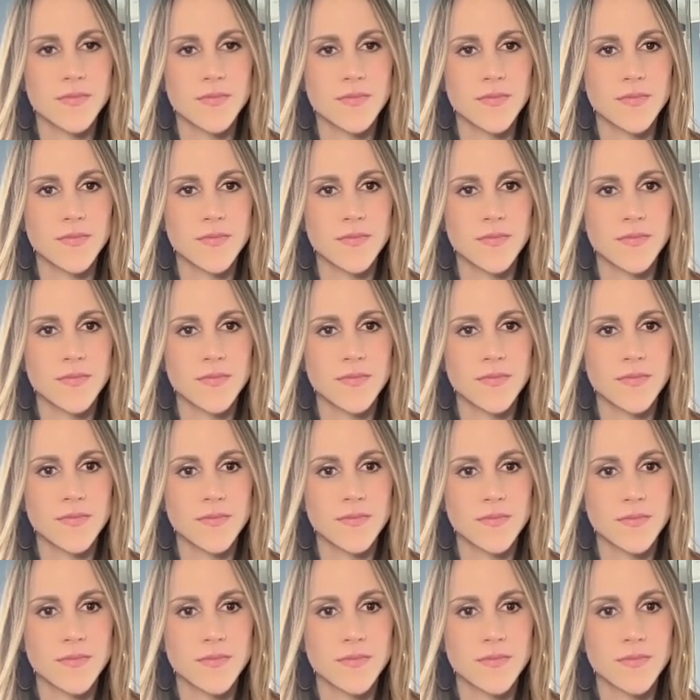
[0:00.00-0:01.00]

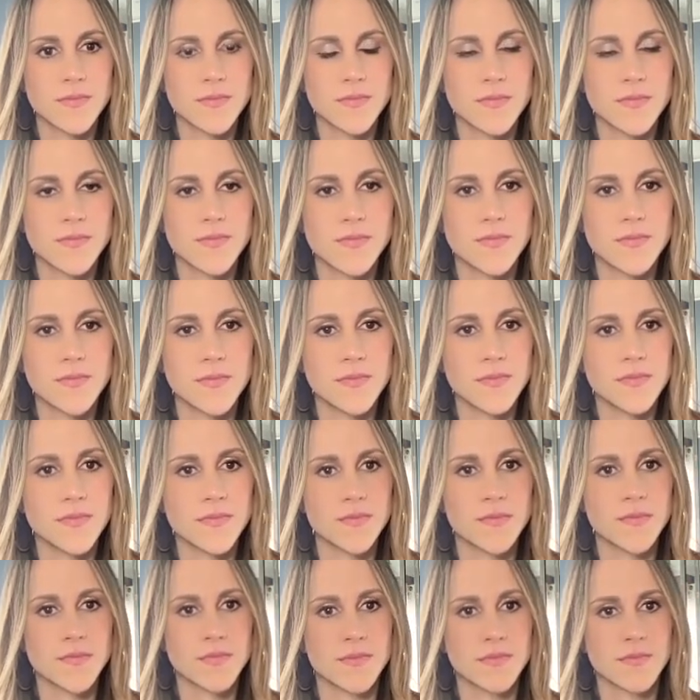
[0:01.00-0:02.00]

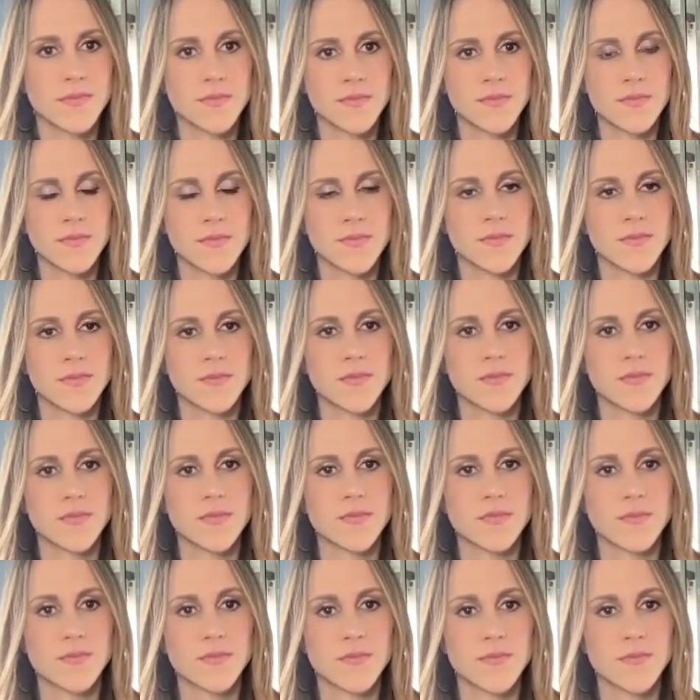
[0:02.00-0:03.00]

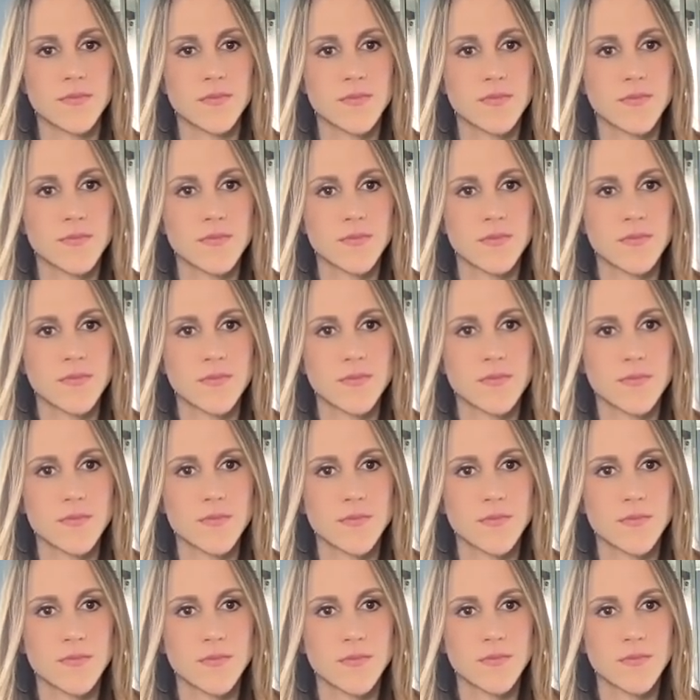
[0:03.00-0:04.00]

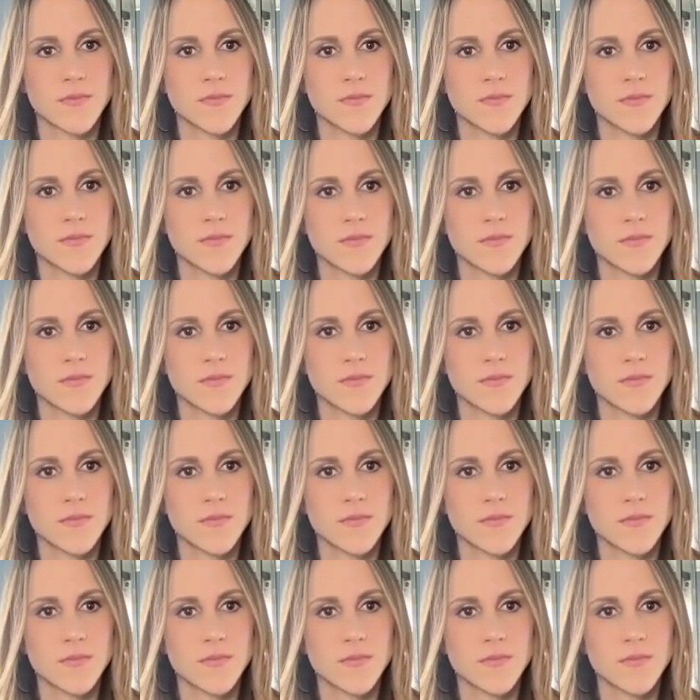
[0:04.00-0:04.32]
No words are spoken by the person on screen.